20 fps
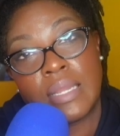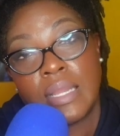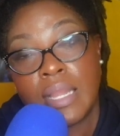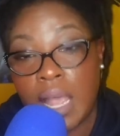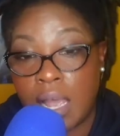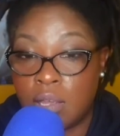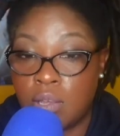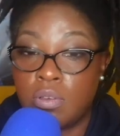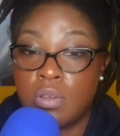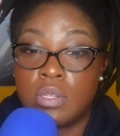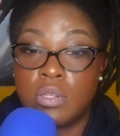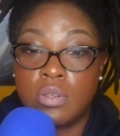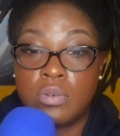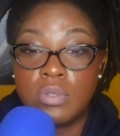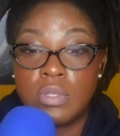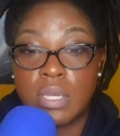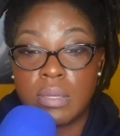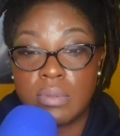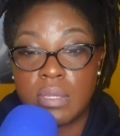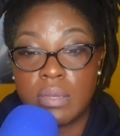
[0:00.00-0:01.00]
Now you can
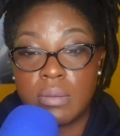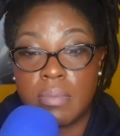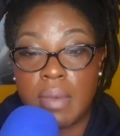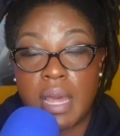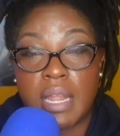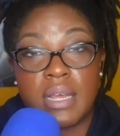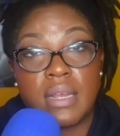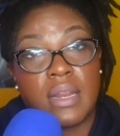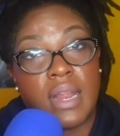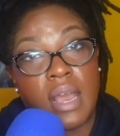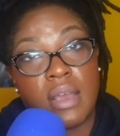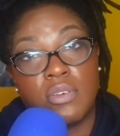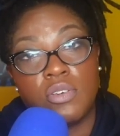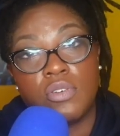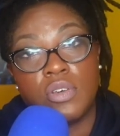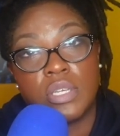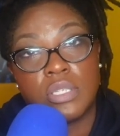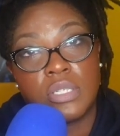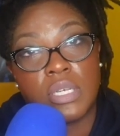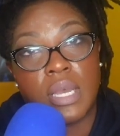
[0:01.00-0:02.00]
do something about it. Now
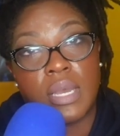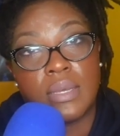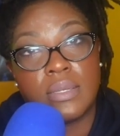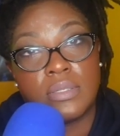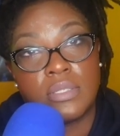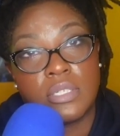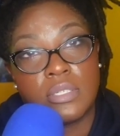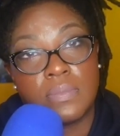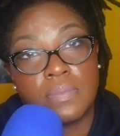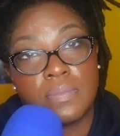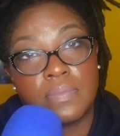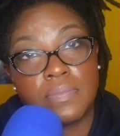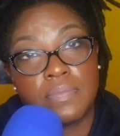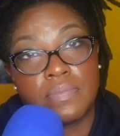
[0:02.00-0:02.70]
you can change.